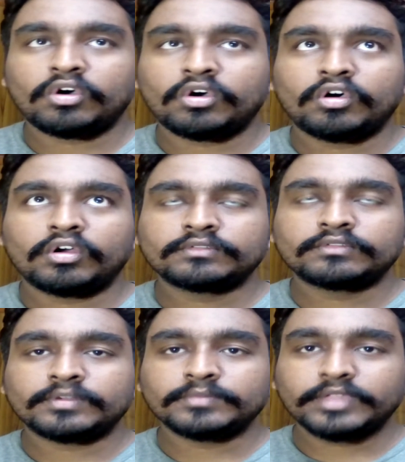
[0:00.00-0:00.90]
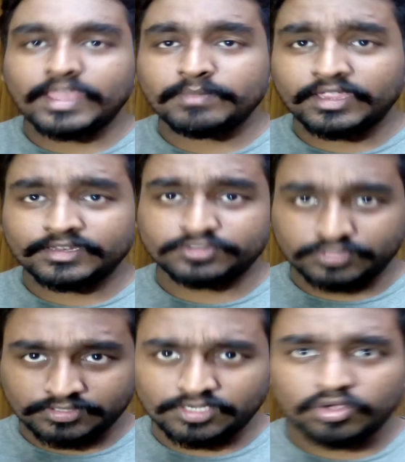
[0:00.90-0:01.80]
or from the gaming
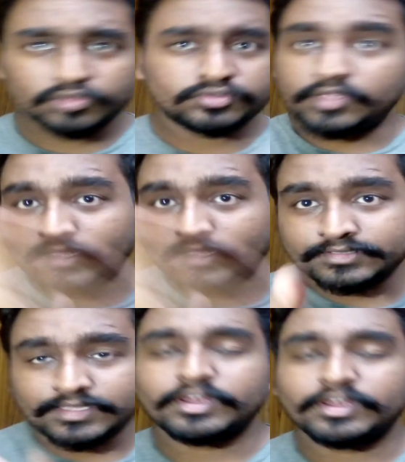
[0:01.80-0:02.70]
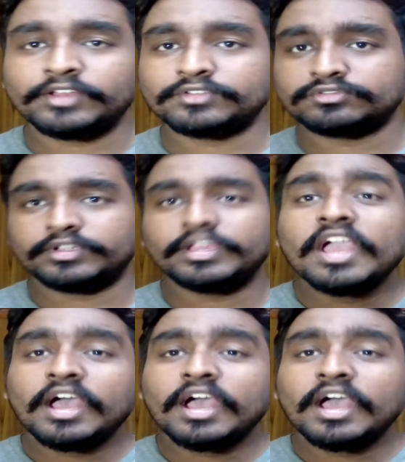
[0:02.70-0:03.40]
industry that goes to the entertainment industry.